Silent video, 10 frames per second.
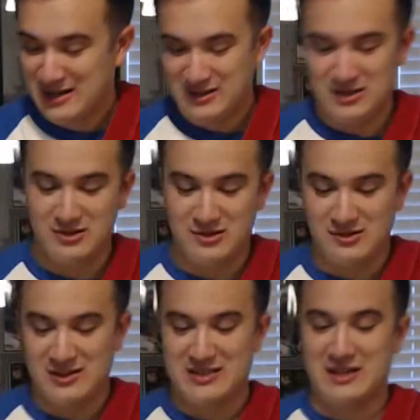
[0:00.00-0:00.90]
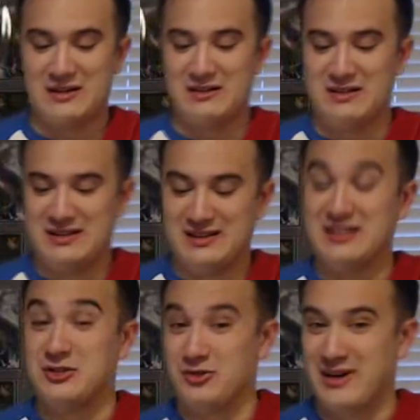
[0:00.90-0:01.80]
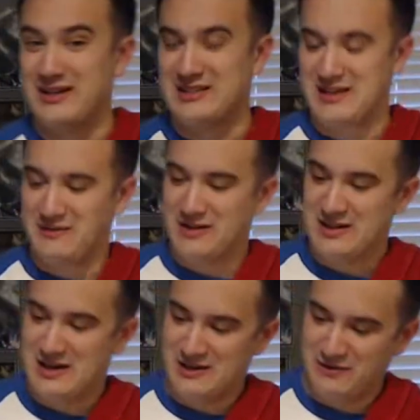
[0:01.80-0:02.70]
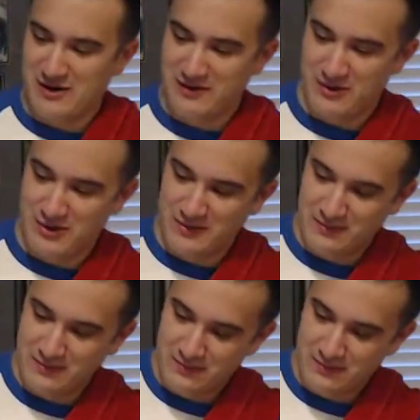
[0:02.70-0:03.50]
So this drink is definitely not for everyone.